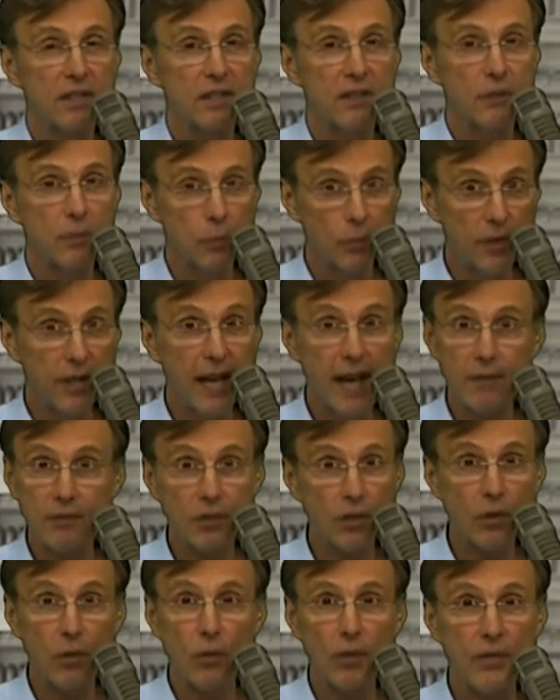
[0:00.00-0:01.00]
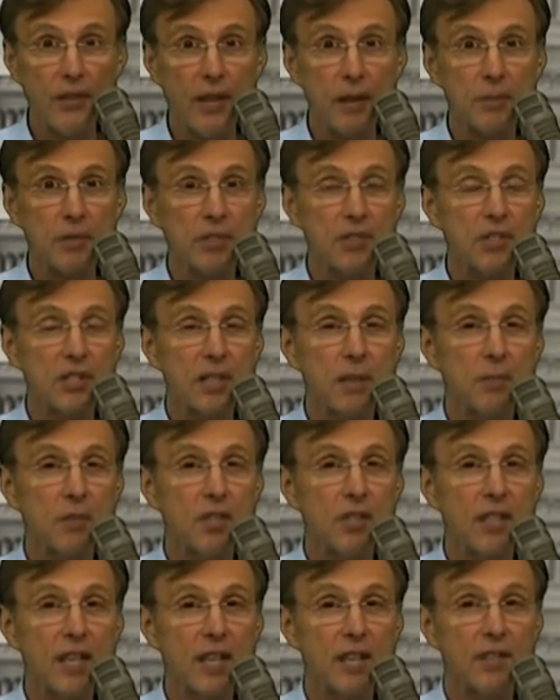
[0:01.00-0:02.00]
we have to hold them to the same
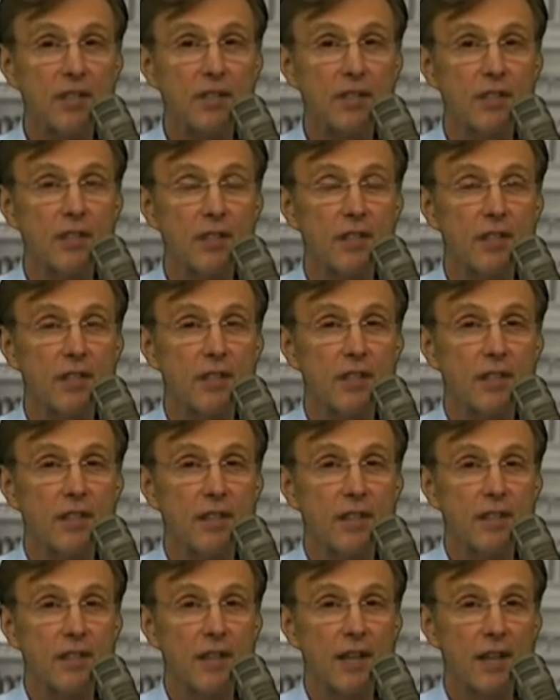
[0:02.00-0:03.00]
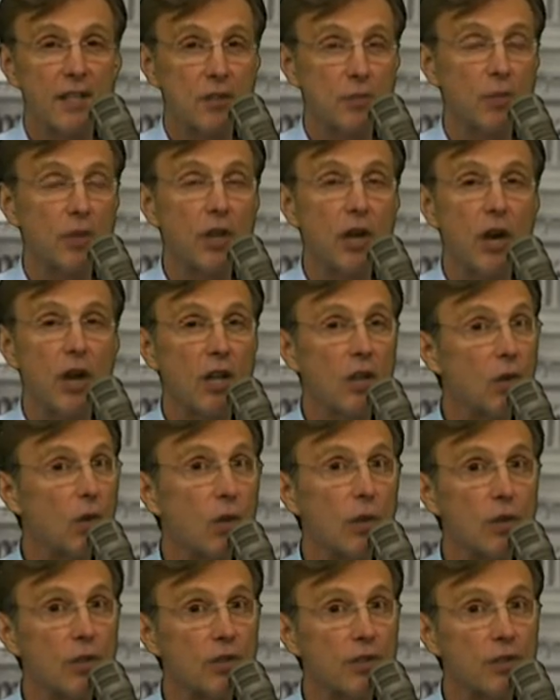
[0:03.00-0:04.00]
standard as we all
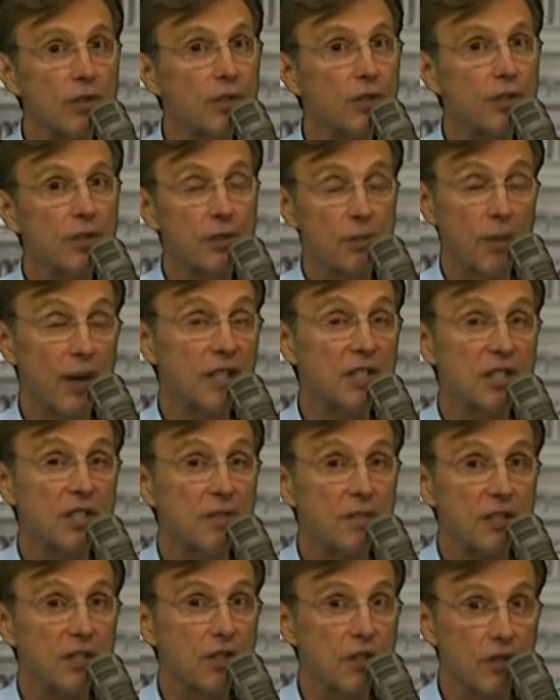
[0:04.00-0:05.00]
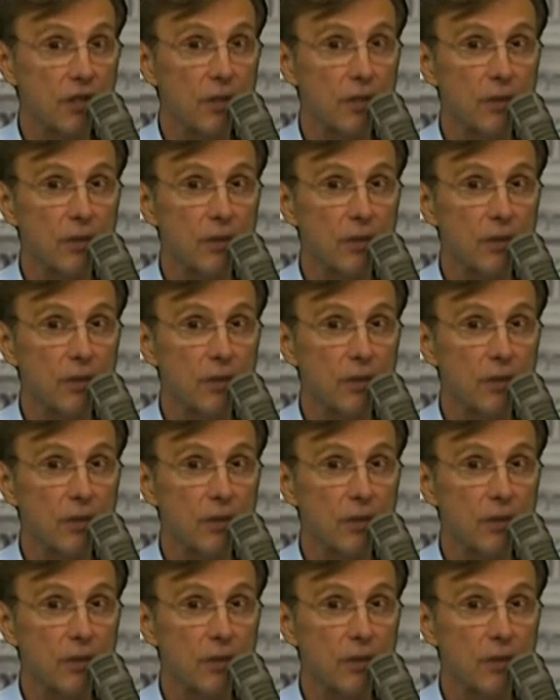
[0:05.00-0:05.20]
hold the rest of us to.